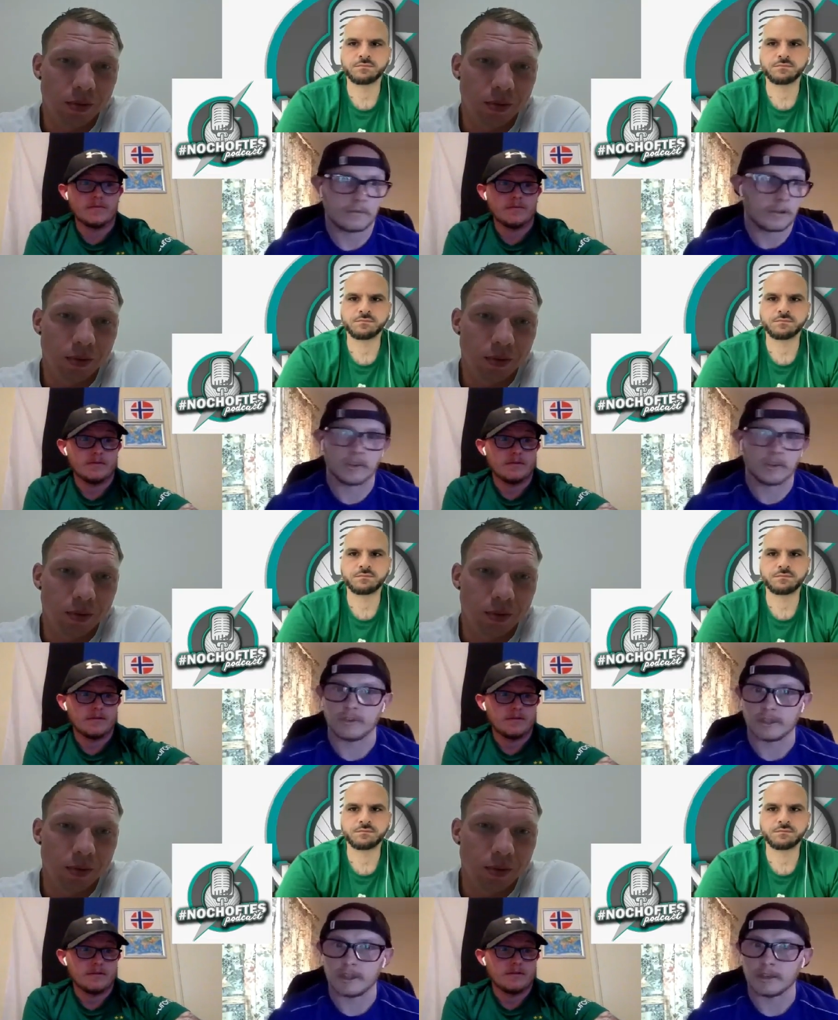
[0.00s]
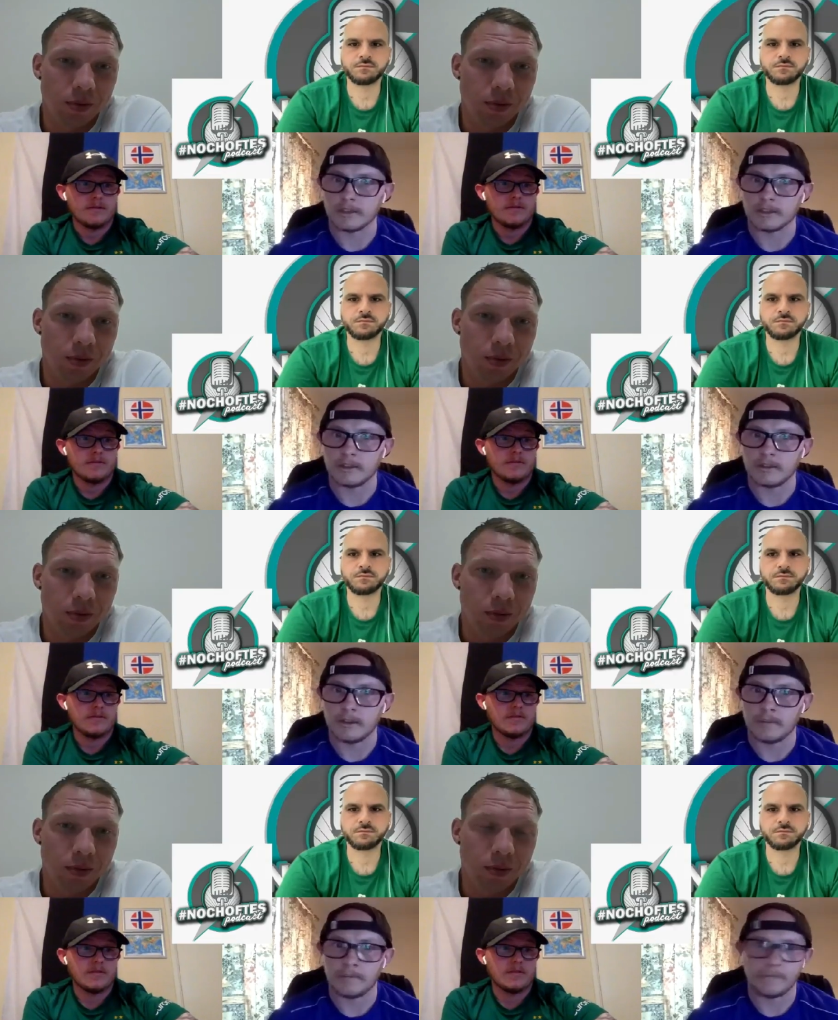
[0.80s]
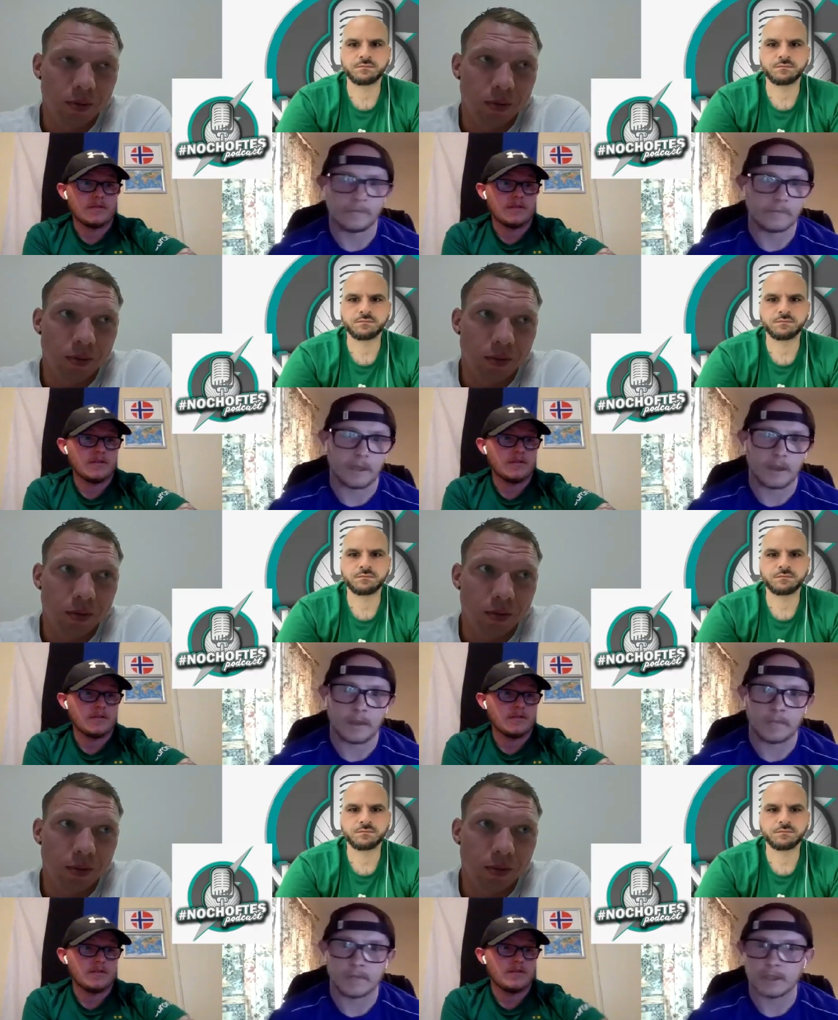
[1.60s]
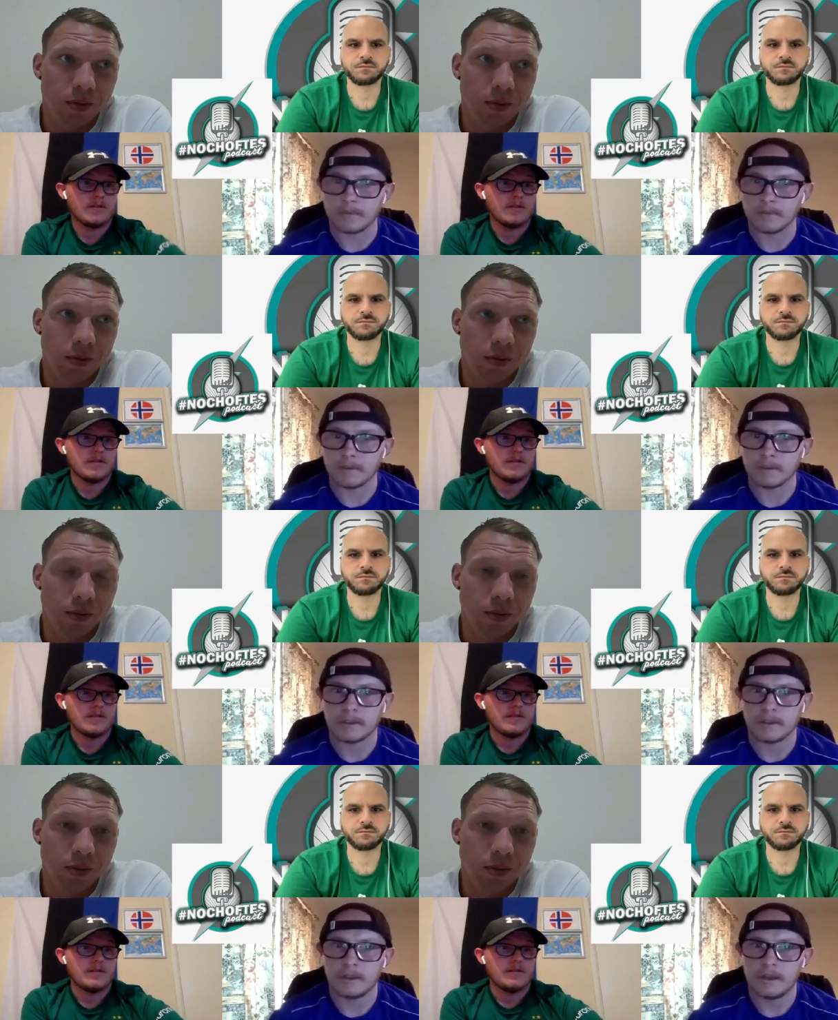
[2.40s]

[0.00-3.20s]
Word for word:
Speaker 1: countries like Estonia, uh, Cyprus.